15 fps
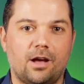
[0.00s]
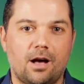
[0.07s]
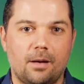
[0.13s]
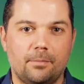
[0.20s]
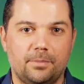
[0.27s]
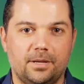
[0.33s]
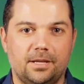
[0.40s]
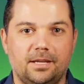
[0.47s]

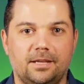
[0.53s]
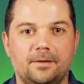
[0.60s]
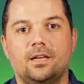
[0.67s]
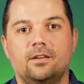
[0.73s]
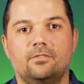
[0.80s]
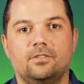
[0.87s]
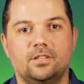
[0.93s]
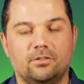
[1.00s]
company,
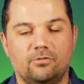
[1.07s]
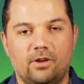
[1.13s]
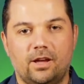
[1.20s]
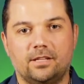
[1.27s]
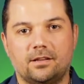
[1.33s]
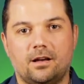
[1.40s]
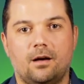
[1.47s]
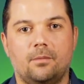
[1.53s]
even a
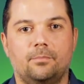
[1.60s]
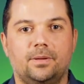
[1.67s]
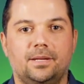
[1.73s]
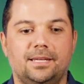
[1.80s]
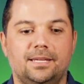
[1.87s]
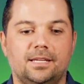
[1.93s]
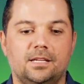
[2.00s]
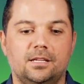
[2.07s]
great
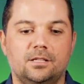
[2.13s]
company,